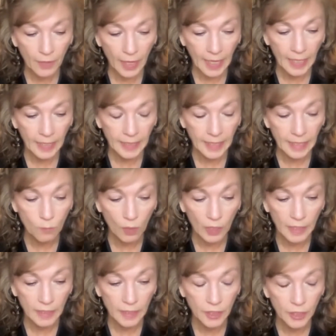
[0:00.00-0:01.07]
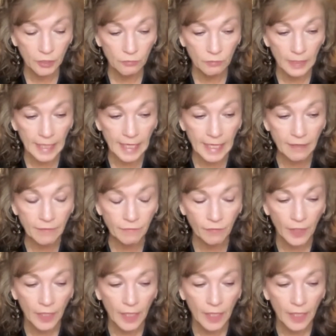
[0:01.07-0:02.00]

and he wanted to leave.